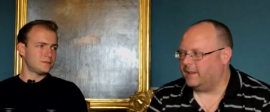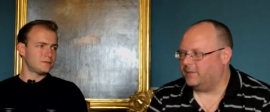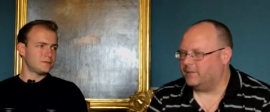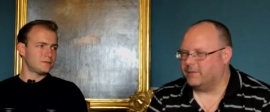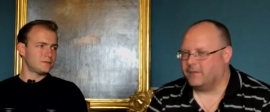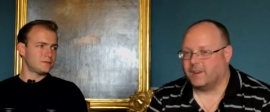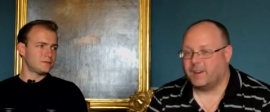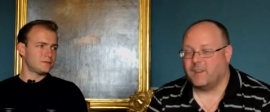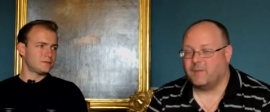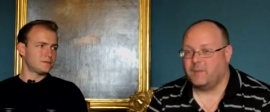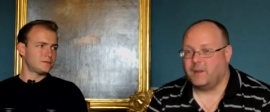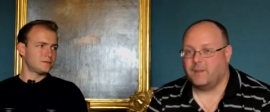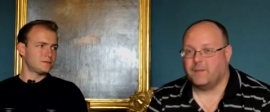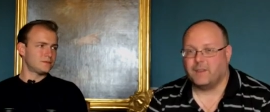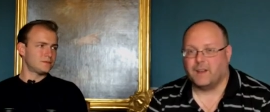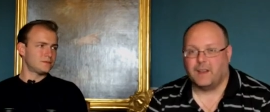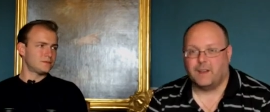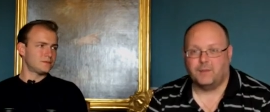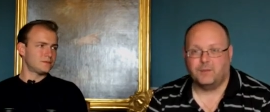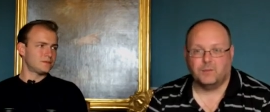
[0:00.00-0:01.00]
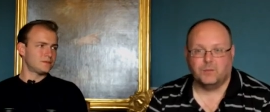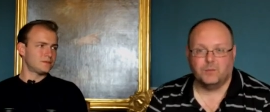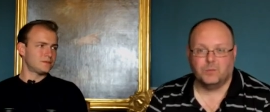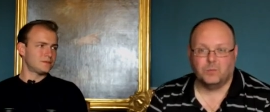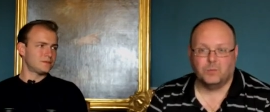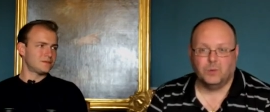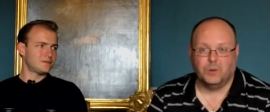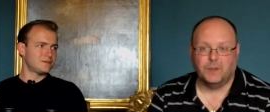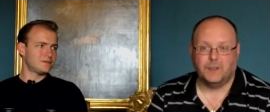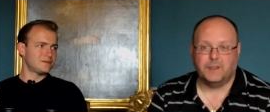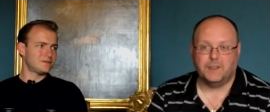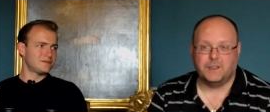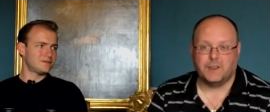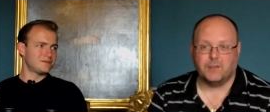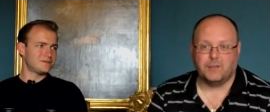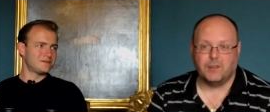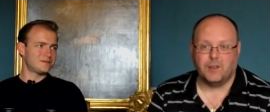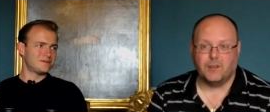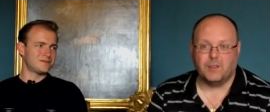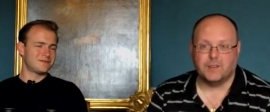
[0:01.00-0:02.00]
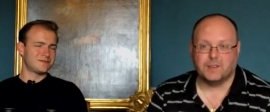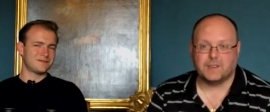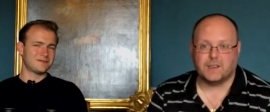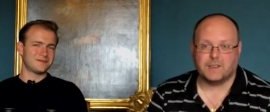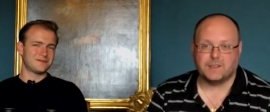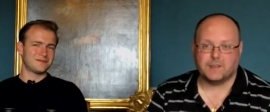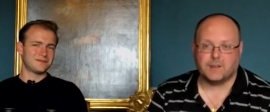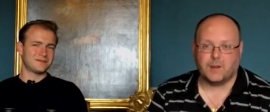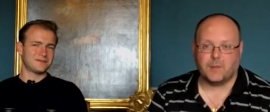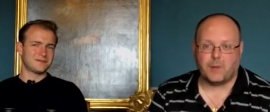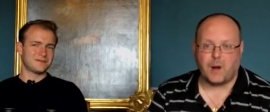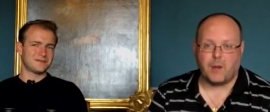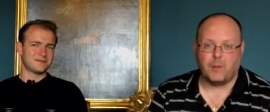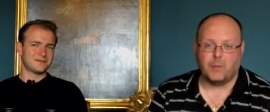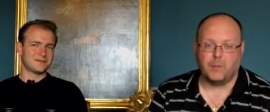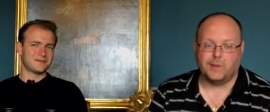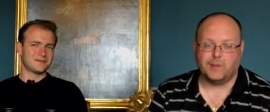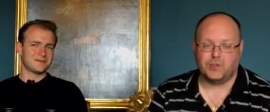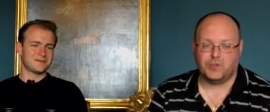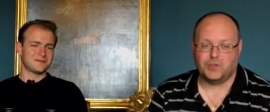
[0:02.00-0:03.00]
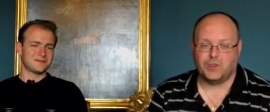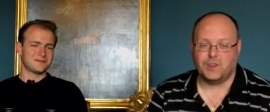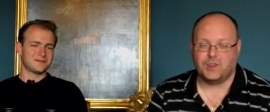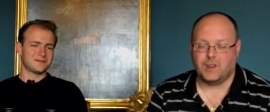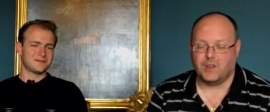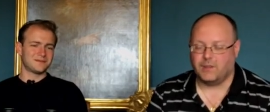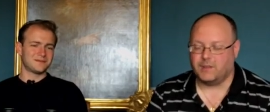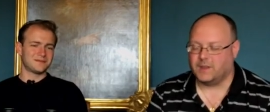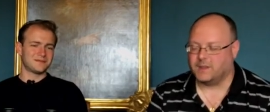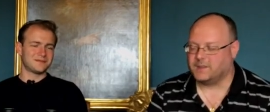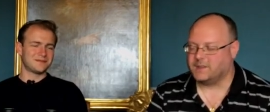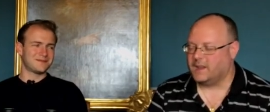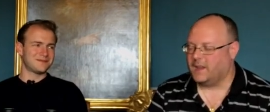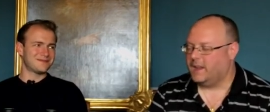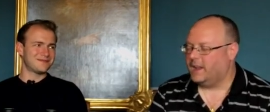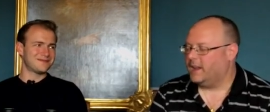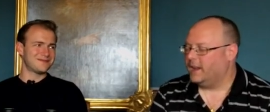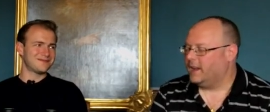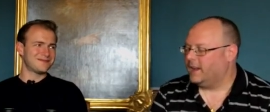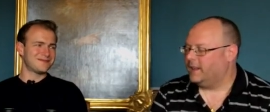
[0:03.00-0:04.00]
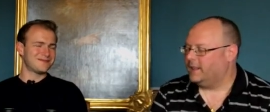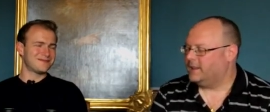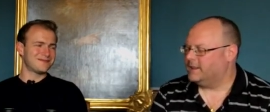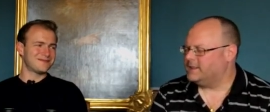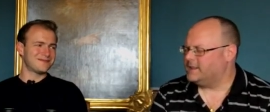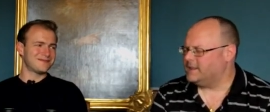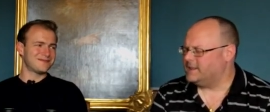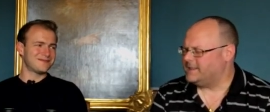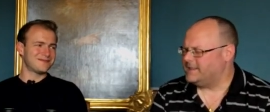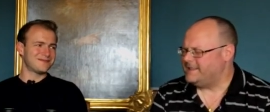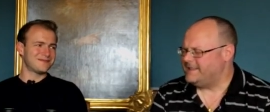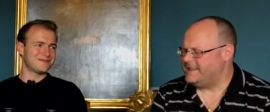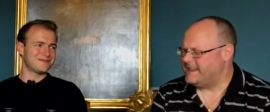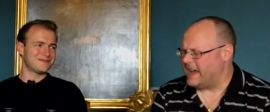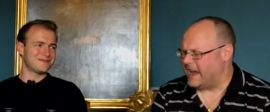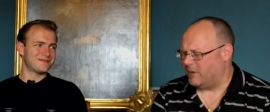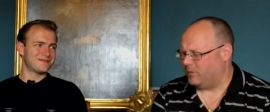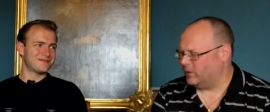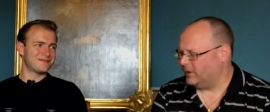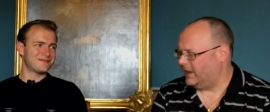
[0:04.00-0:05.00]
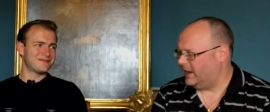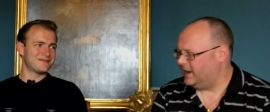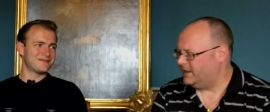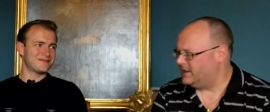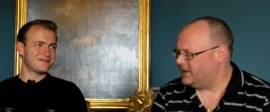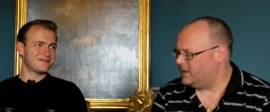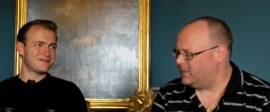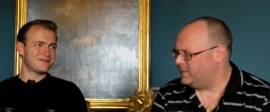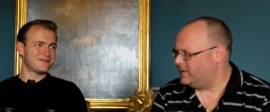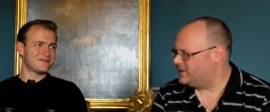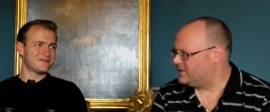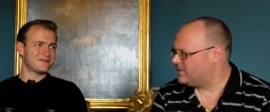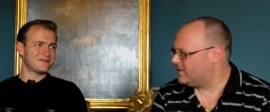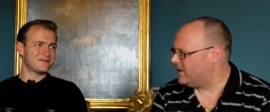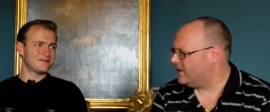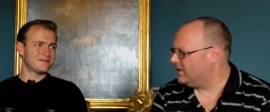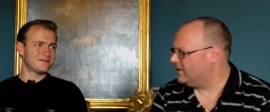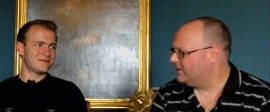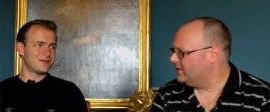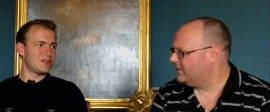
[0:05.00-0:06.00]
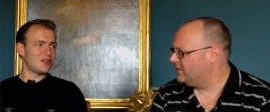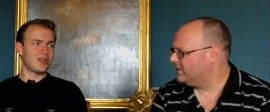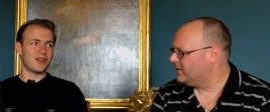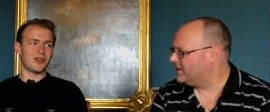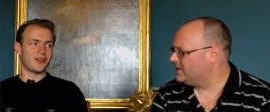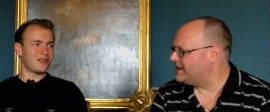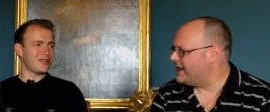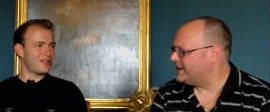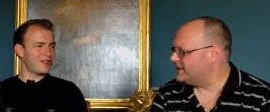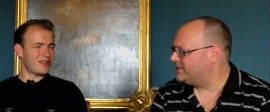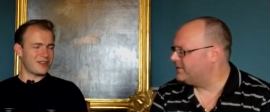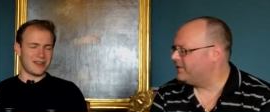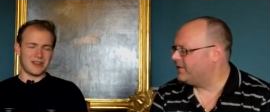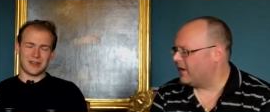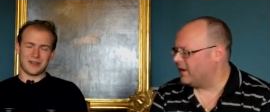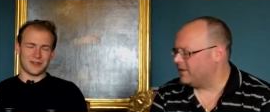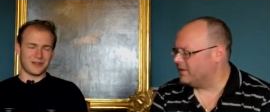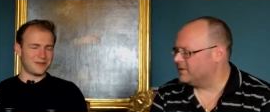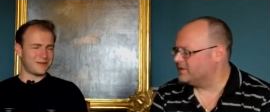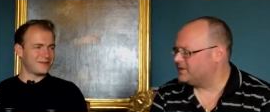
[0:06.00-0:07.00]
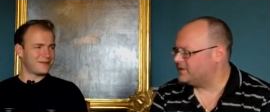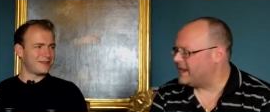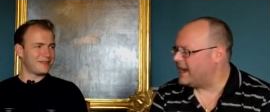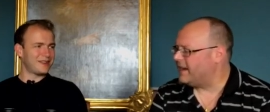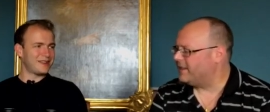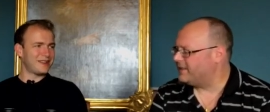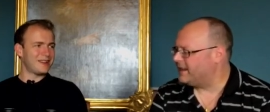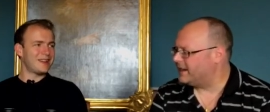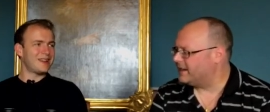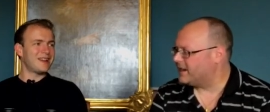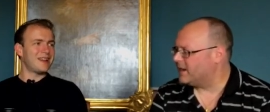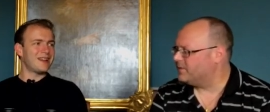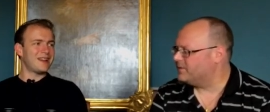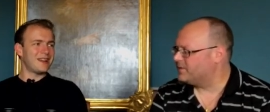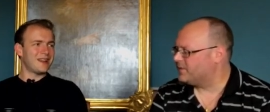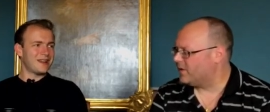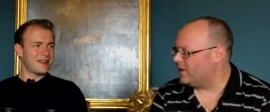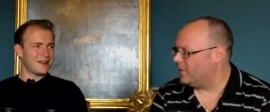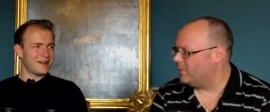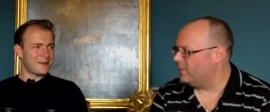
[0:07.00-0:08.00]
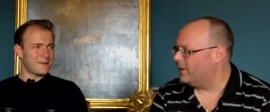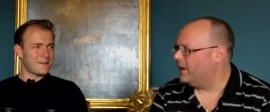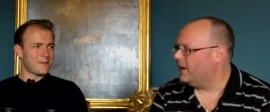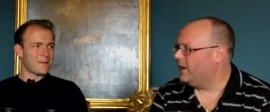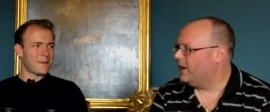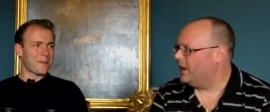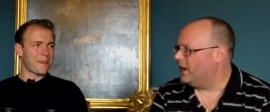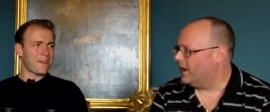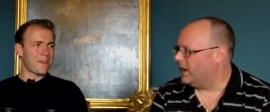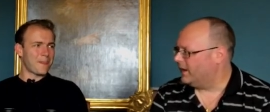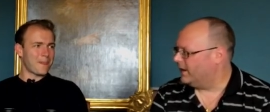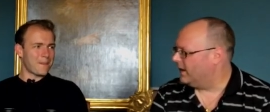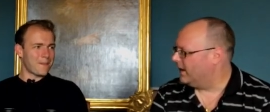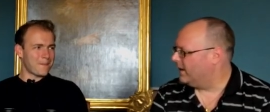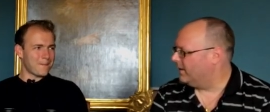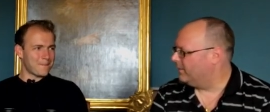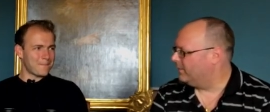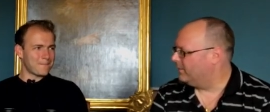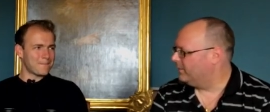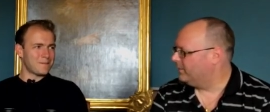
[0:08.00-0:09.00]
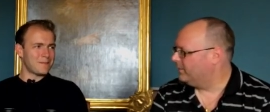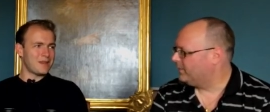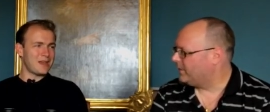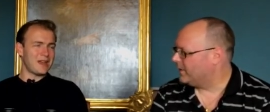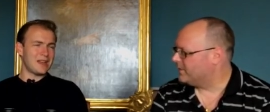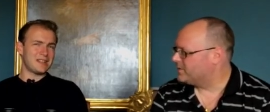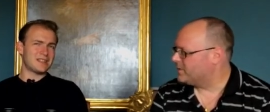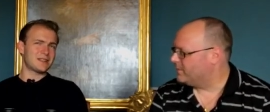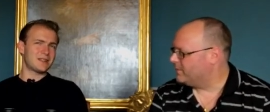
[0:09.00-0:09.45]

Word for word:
Speaker 1: and forgive me if I really don't know this as I probably should know this. This is not related to the Mistral no, because that's farther south. That comes from um, yeah, it's,